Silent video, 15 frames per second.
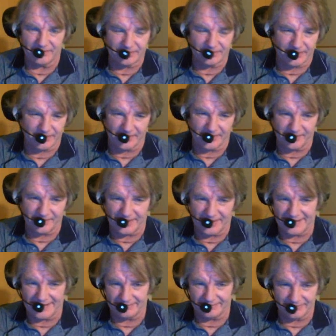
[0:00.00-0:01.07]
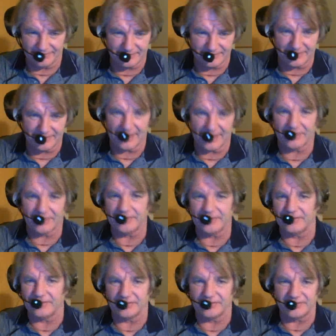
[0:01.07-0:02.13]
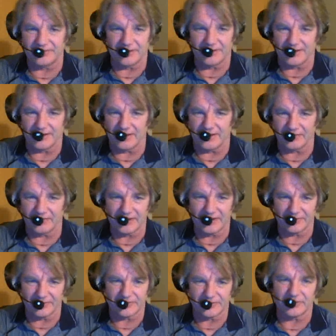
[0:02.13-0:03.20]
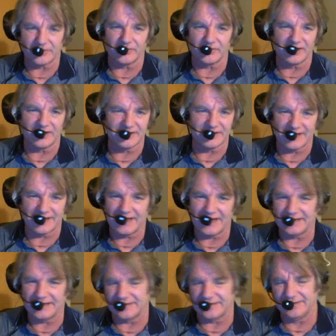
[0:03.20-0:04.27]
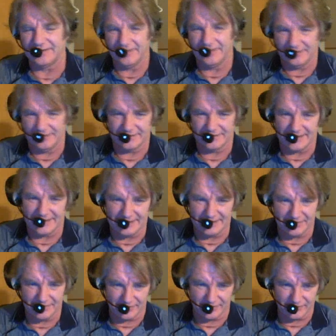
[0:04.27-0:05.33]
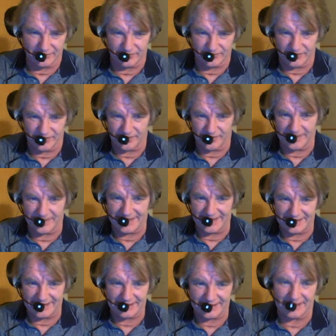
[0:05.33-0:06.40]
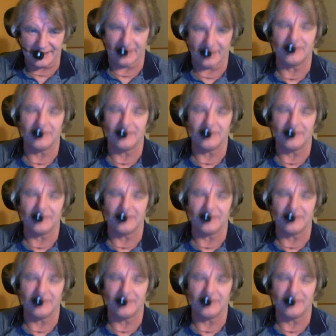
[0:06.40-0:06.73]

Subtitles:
probably by now we would have figured out what I was going to wear today and laid it on the foot of the bed anyhow.